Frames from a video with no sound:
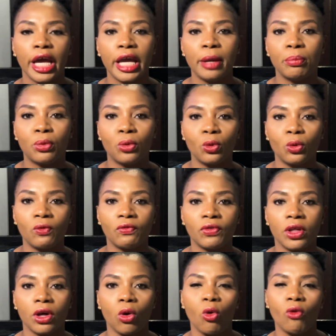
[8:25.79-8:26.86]
improve
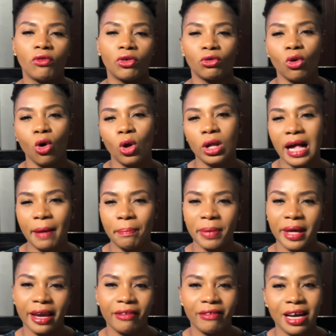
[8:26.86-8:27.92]
the overall
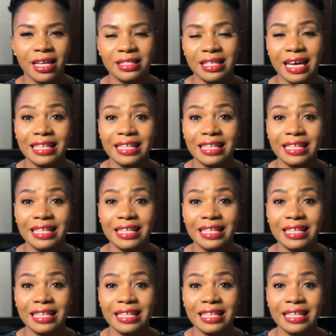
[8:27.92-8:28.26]
appearance